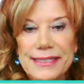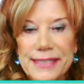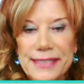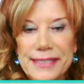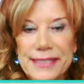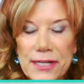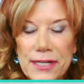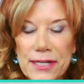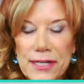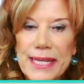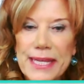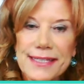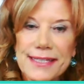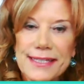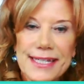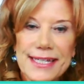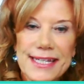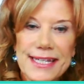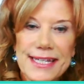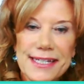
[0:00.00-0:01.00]
tell me, is
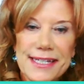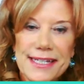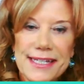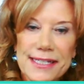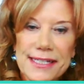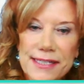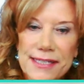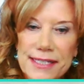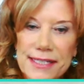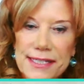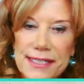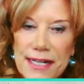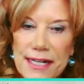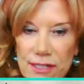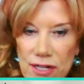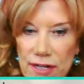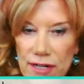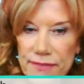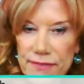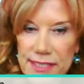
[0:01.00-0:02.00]
it easy to start a
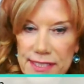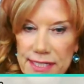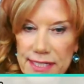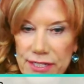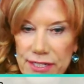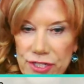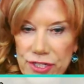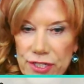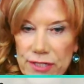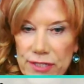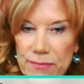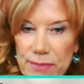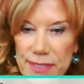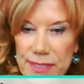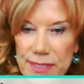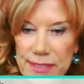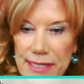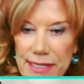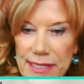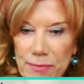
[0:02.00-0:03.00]
conversation with
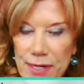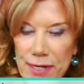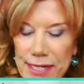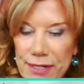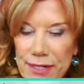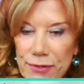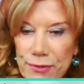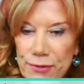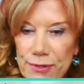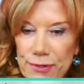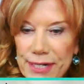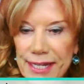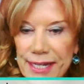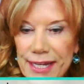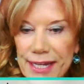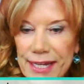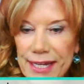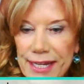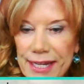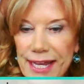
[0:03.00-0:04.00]
someone, or
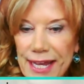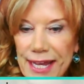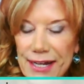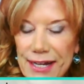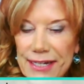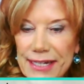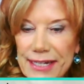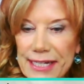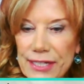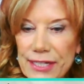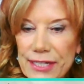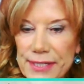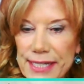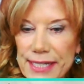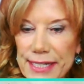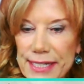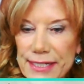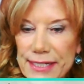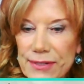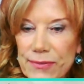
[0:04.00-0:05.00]
like you
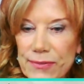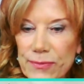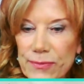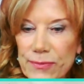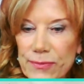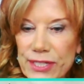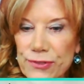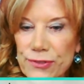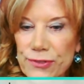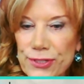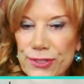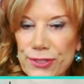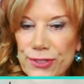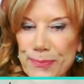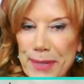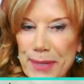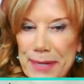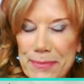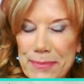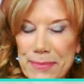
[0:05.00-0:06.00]
said, when you do
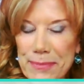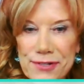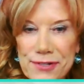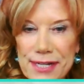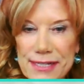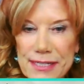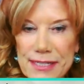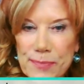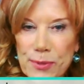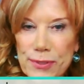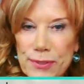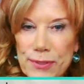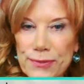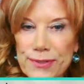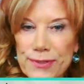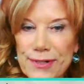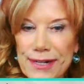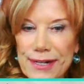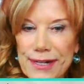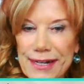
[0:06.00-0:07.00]
public transport,
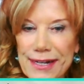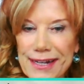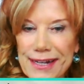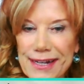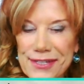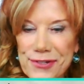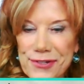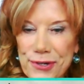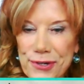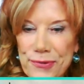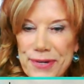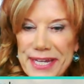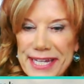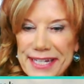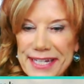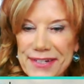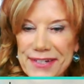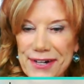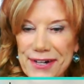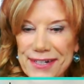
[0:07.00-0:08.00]
or is your
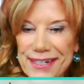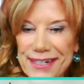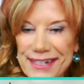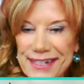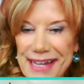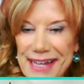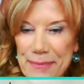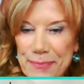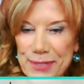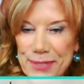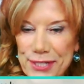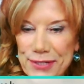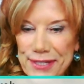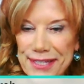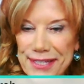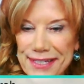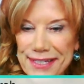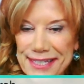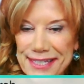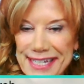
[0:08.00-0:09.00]
Greek not up to
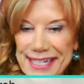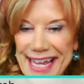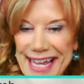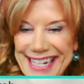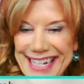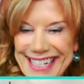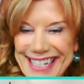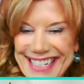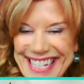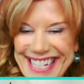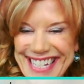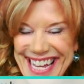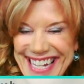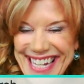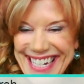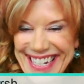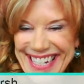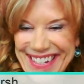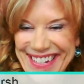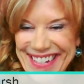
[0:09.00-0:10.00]
the standard yet
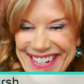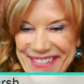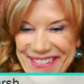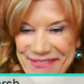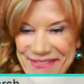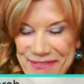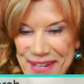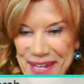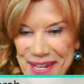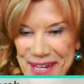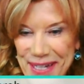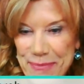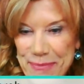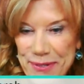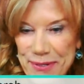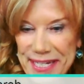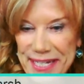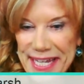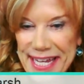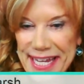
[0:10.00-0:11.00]
of
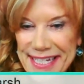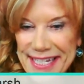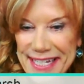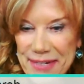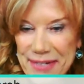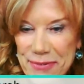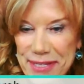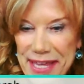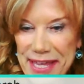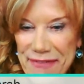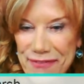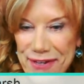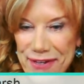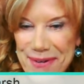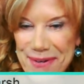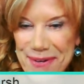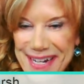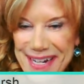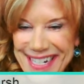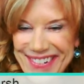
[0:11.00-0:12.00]
communicating with
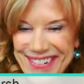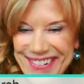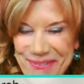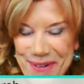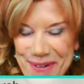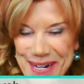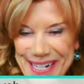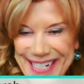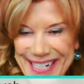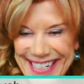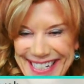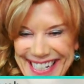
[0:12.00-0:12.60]
everyone, or what?